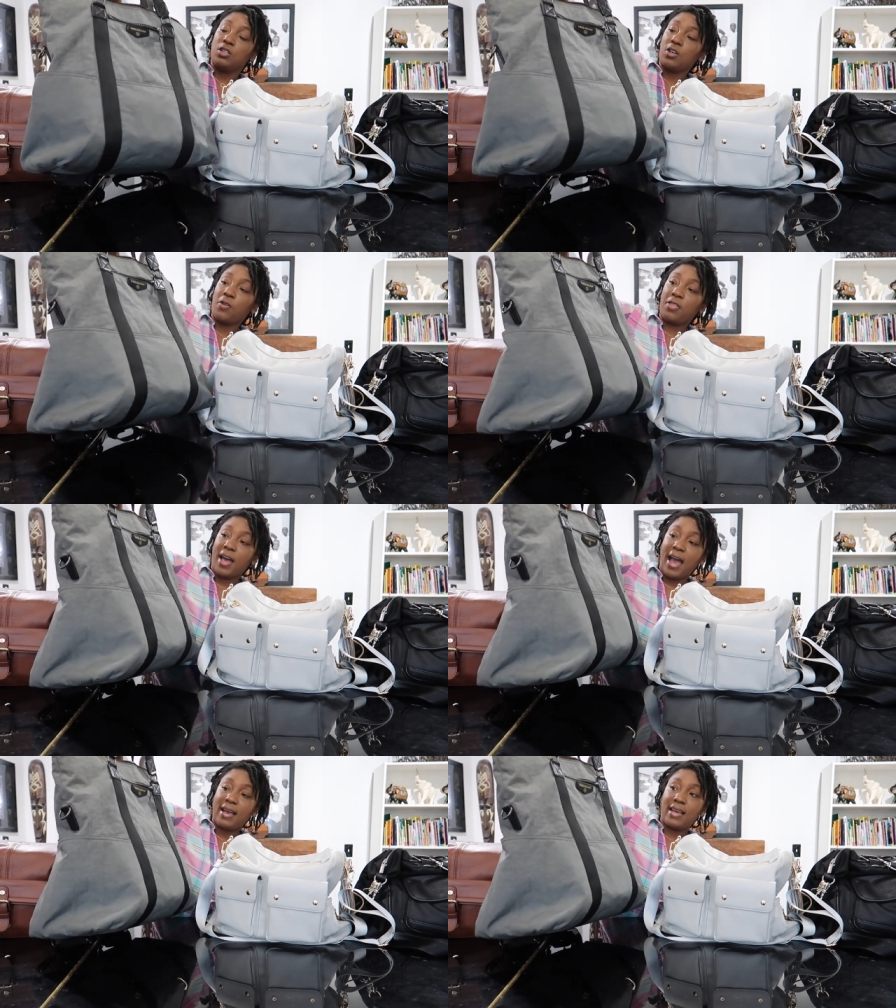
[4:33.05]
So
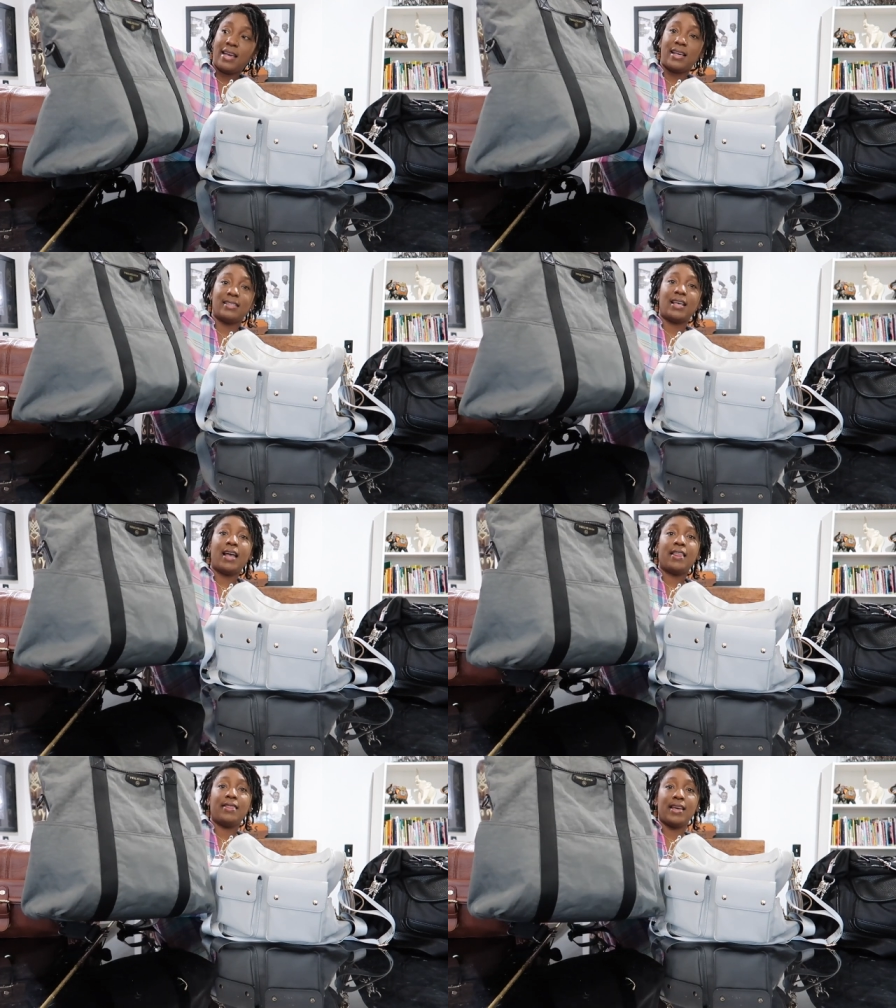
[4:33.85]
that is
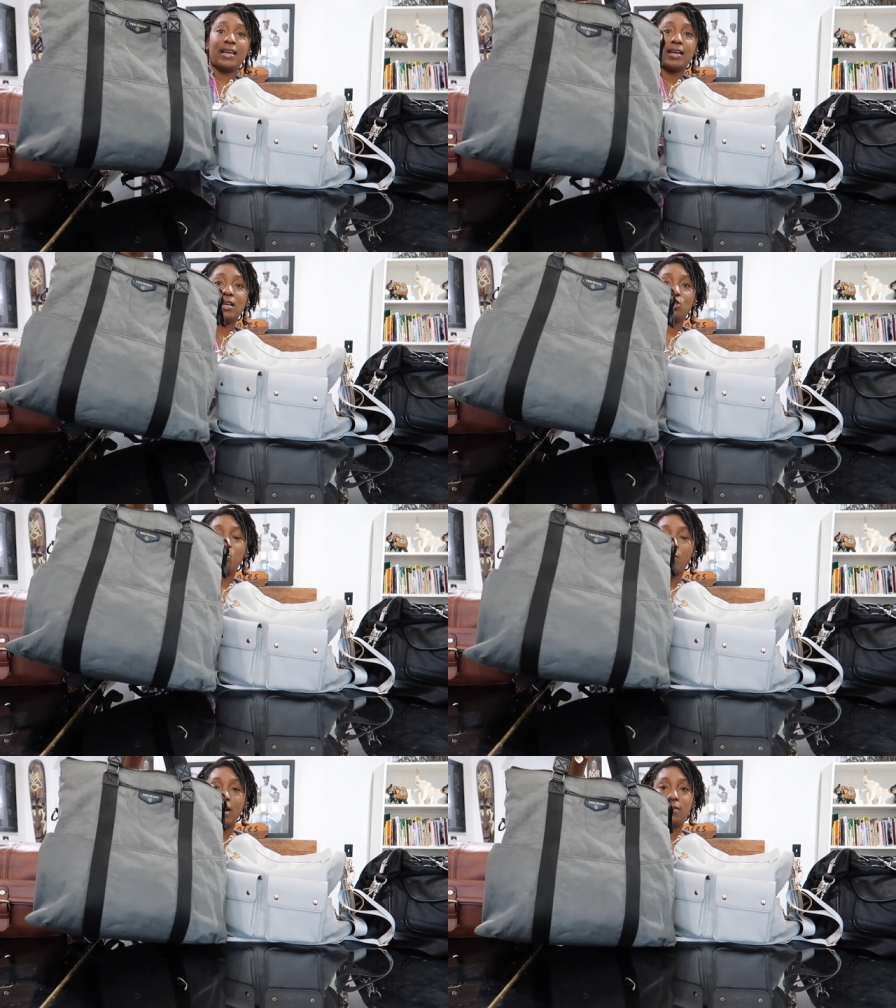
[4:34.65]
the
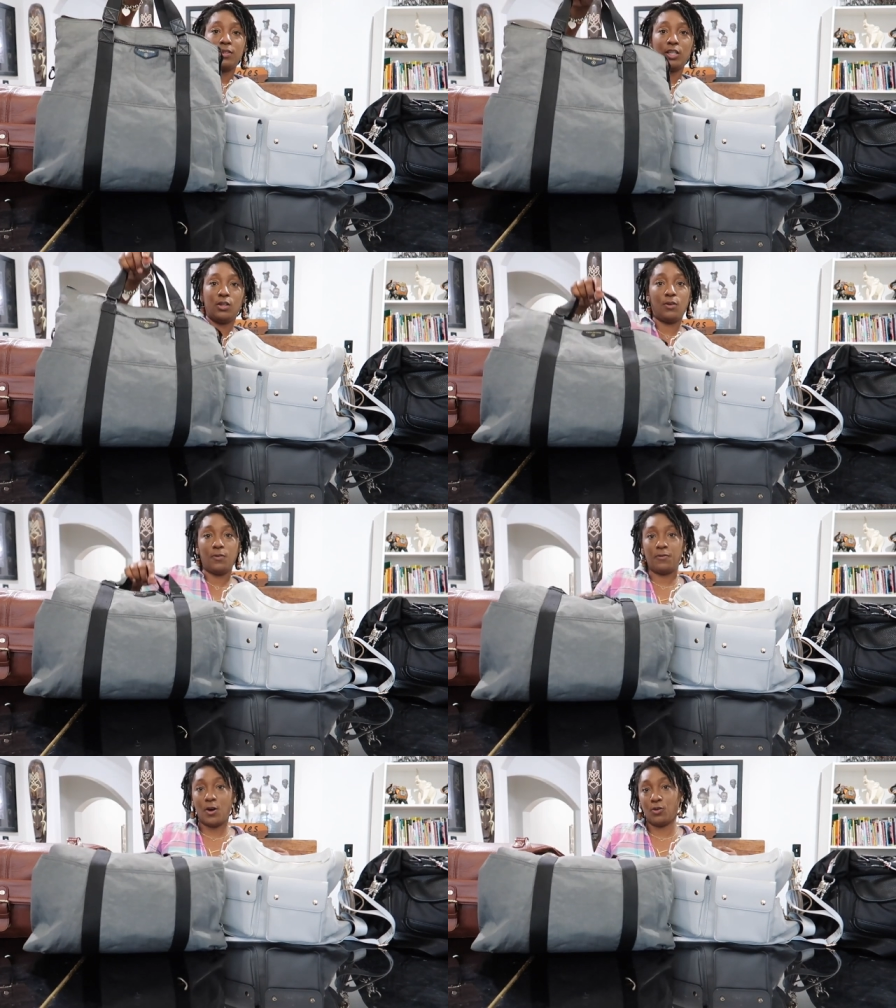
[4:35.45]
12
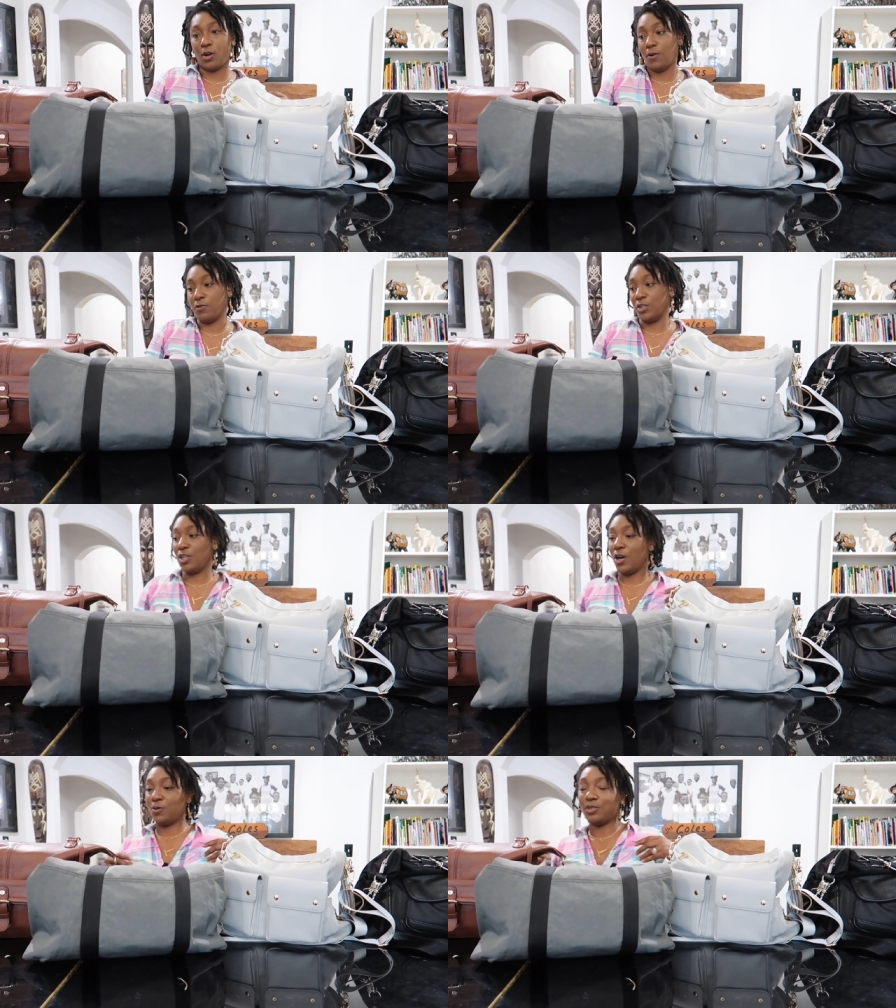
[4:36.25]
little fold over
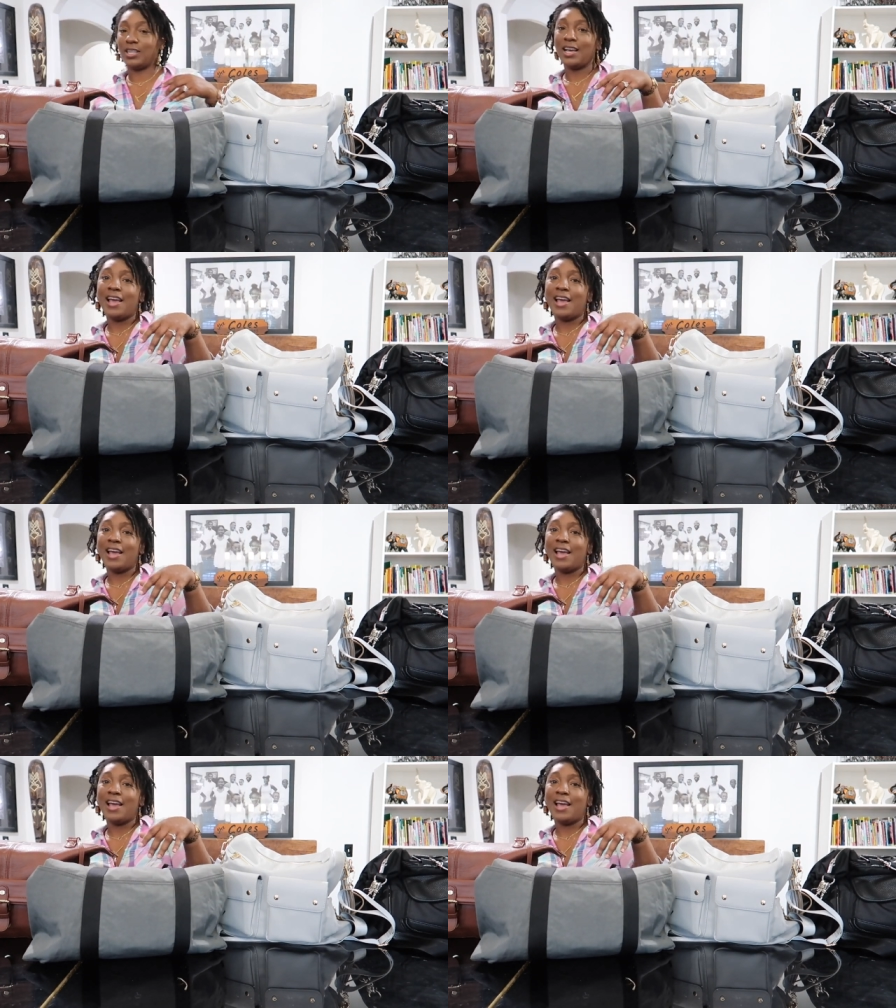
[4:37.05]
tote.